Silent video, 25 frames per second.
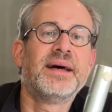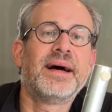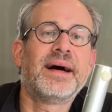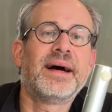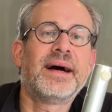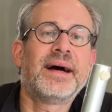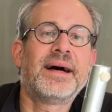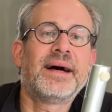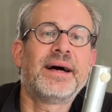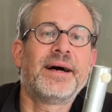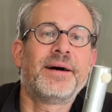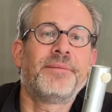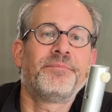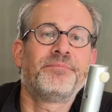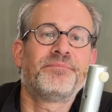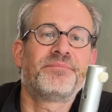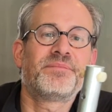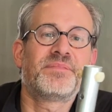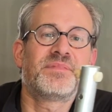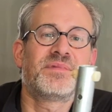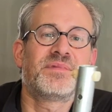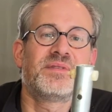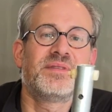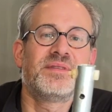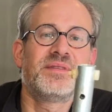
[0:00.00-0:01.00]

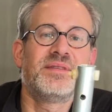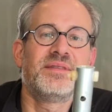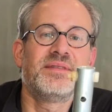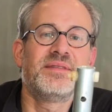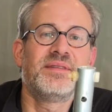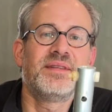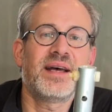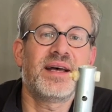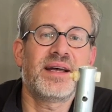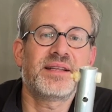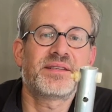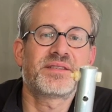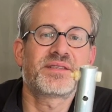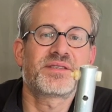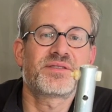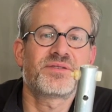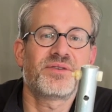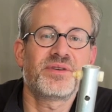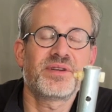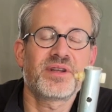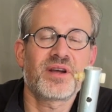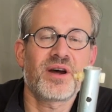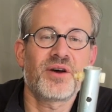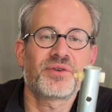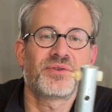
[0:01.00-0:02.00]
That's
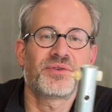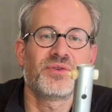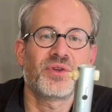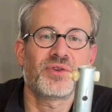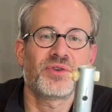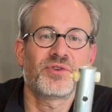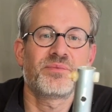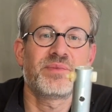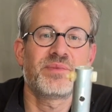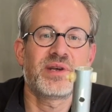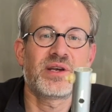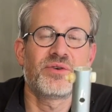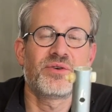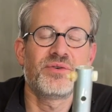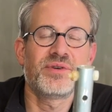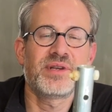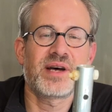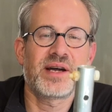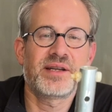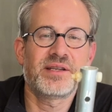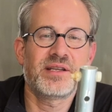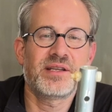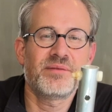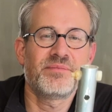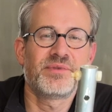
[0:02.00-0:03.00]
turning out not to be a good
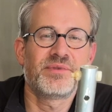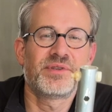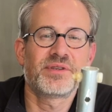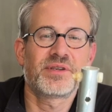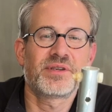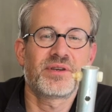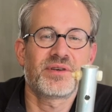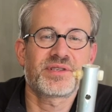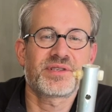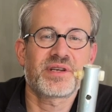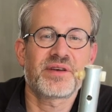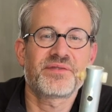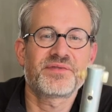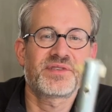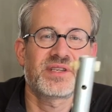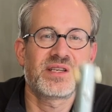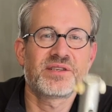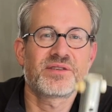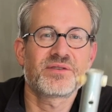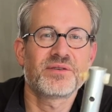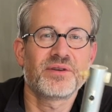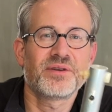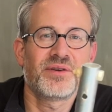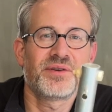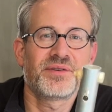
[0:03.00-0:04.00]
idea, but because I've
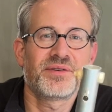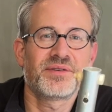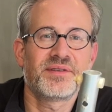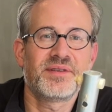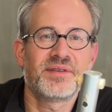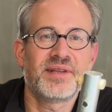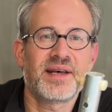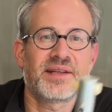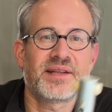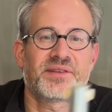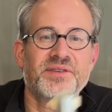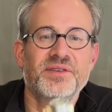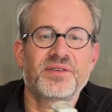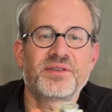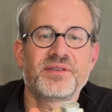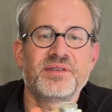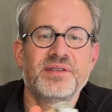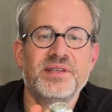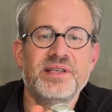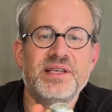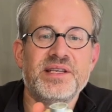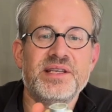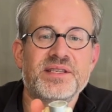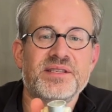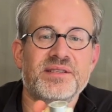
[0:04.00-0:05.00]
since learned that
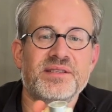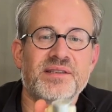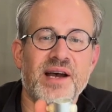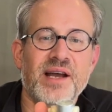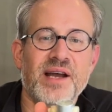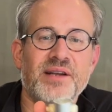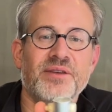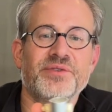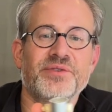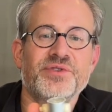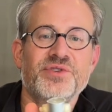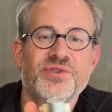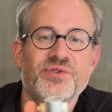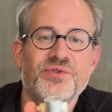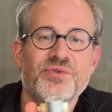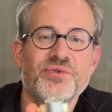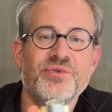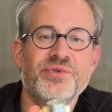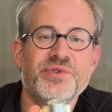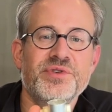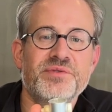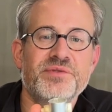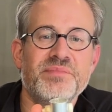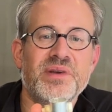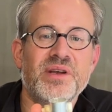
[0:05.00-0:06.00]
these nylon
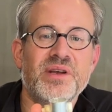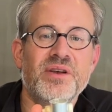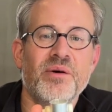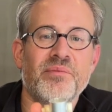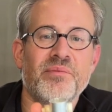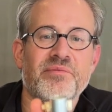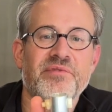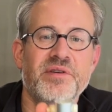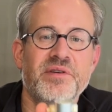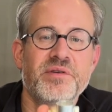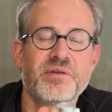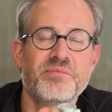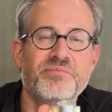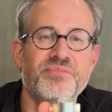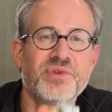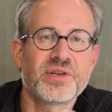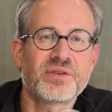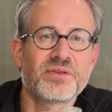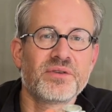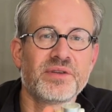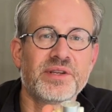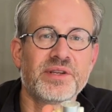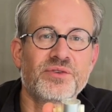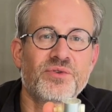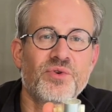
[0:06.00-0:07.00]
screws become very
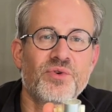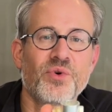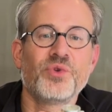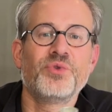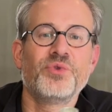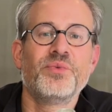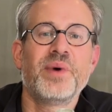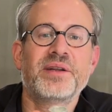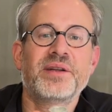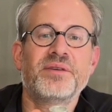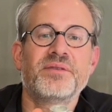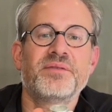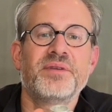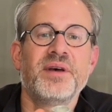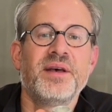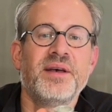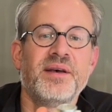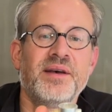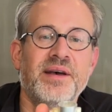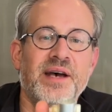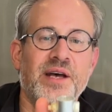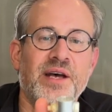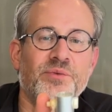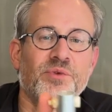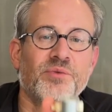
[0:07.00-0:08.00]
brittle in cold weather
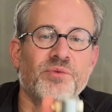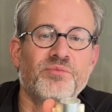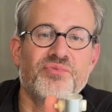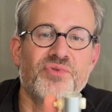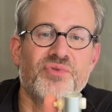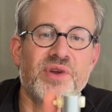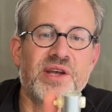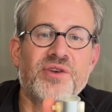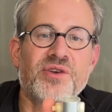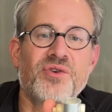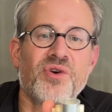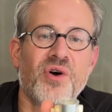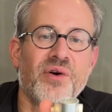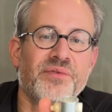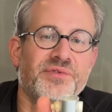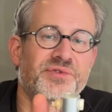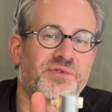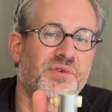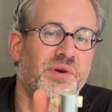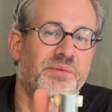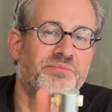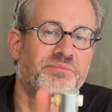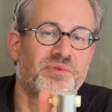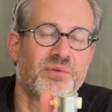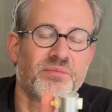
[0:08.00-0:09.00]
and will break off.
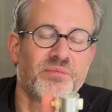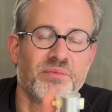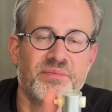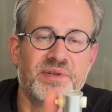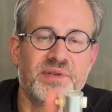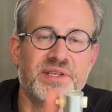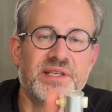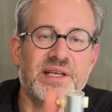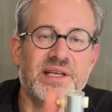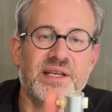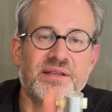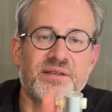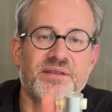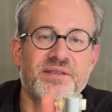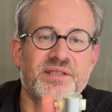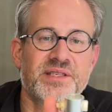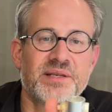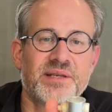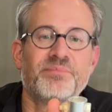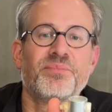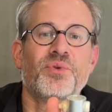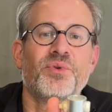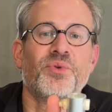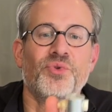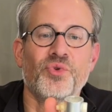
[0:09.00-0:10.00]
So I probably need a
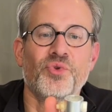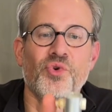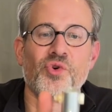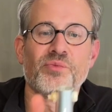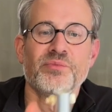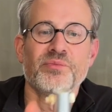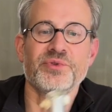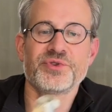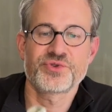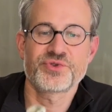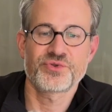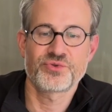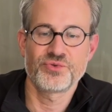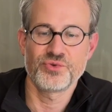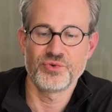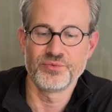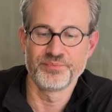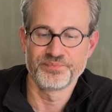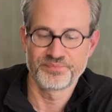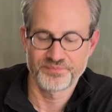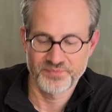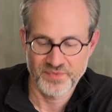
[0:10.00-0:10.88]
simple normal screw.